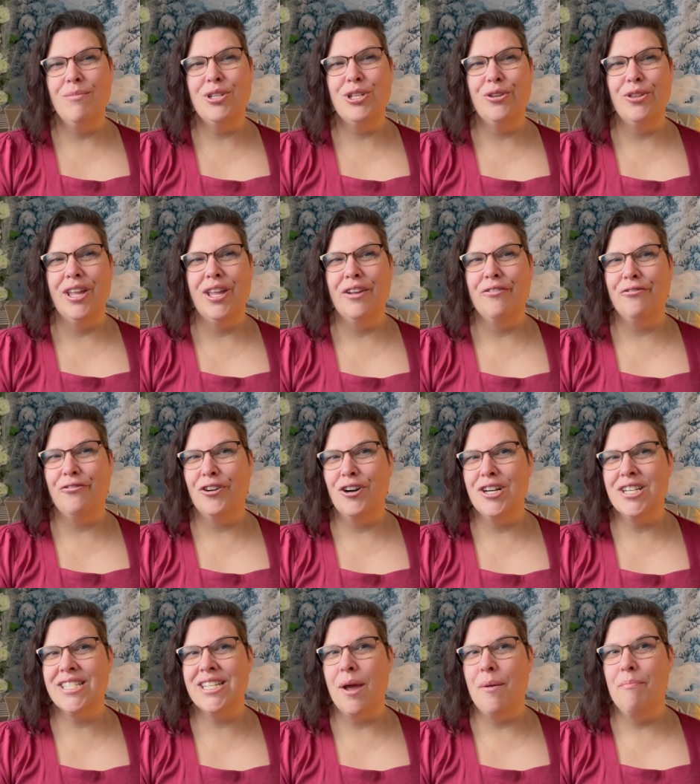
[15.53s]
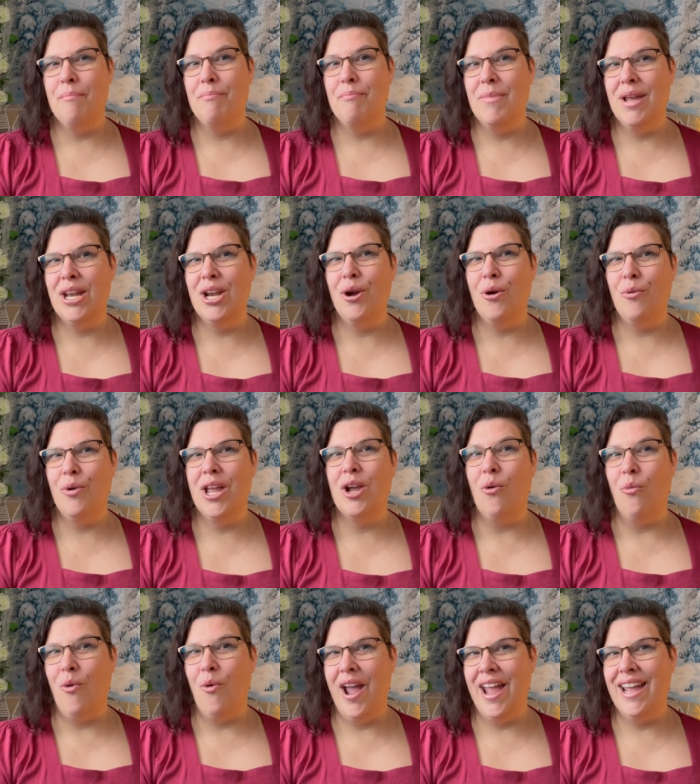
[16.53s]
to the first
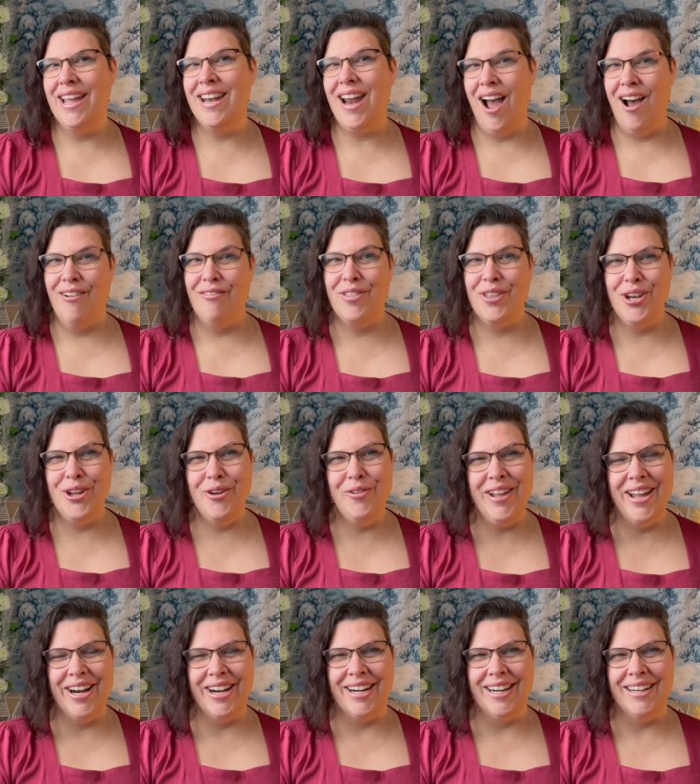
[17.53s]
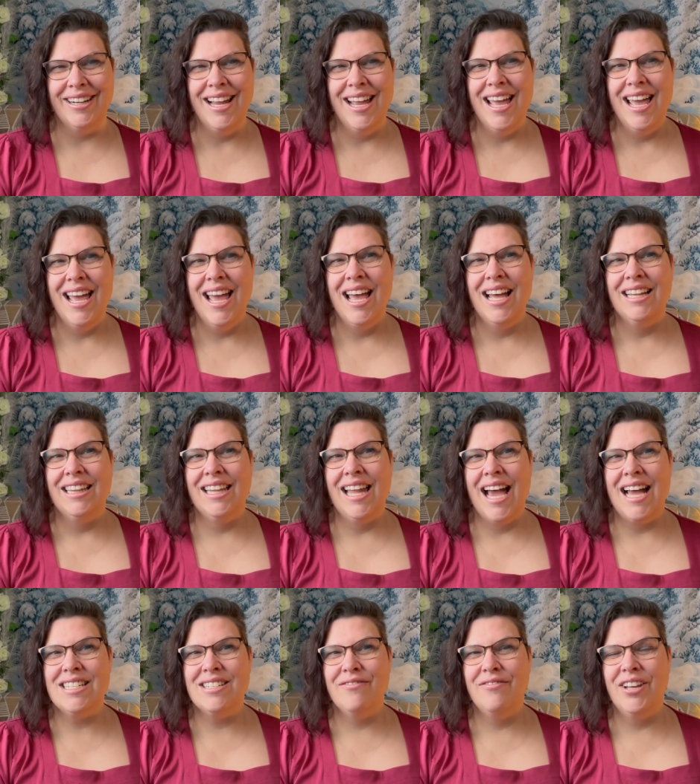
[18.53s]
midweek weigh in of the new year.
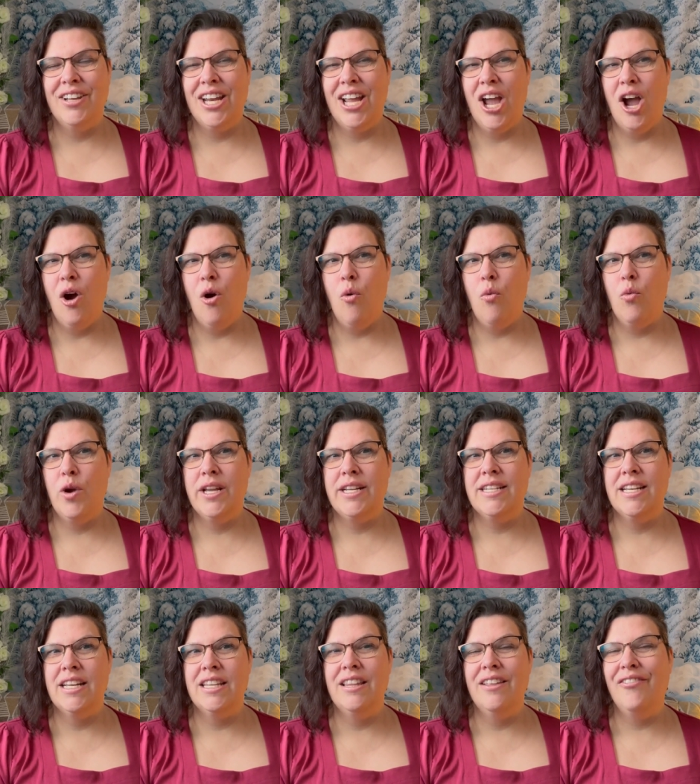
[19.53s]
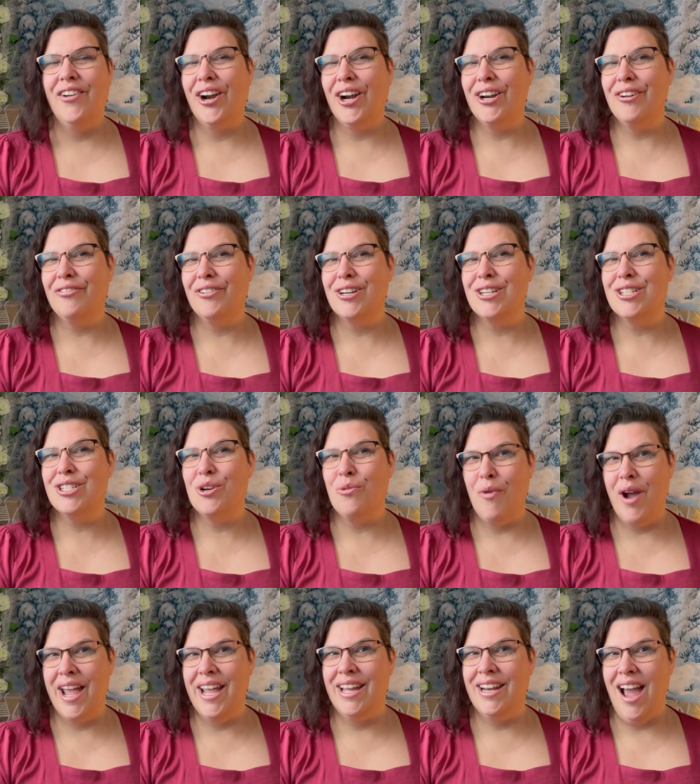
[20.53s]
Last video, we did the very first
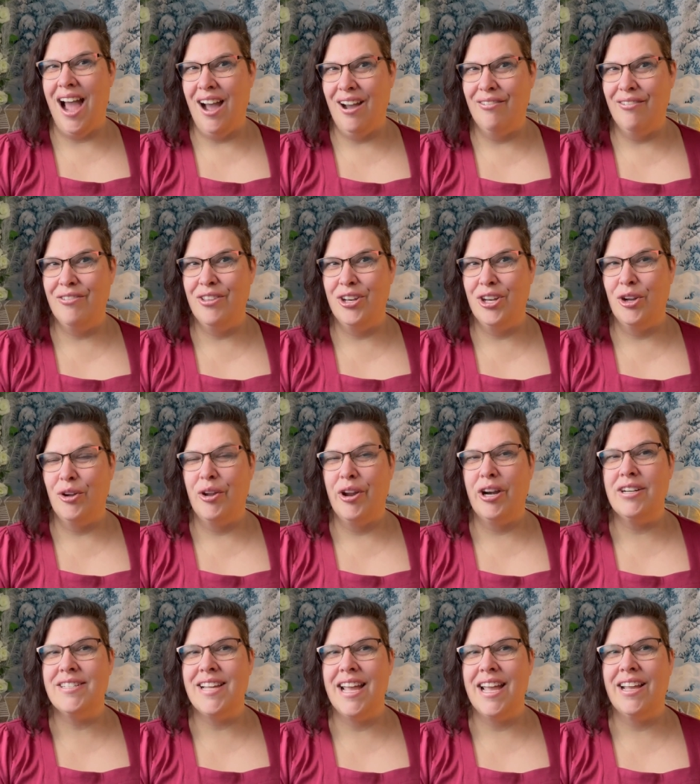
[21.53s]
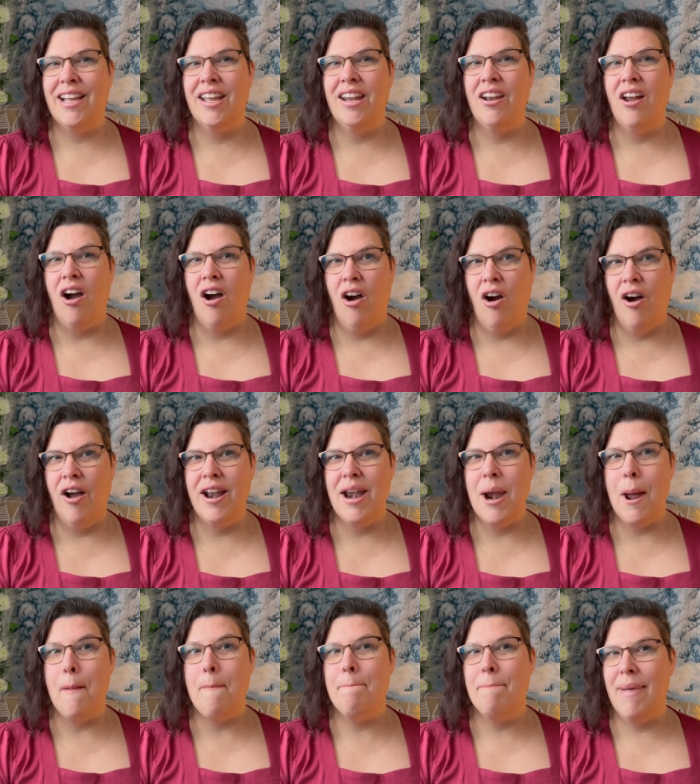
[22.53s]
weigh-in of the new year, taken
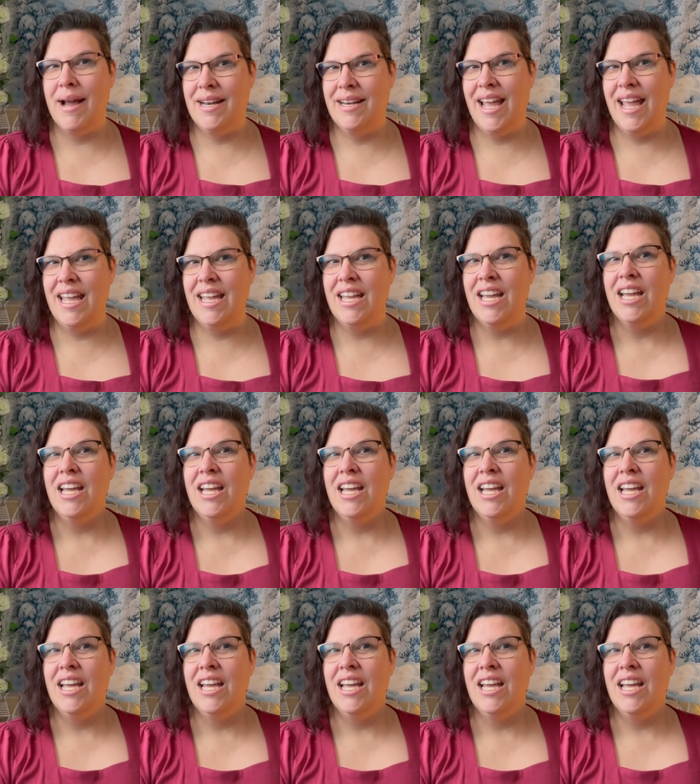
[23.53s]
on Monday,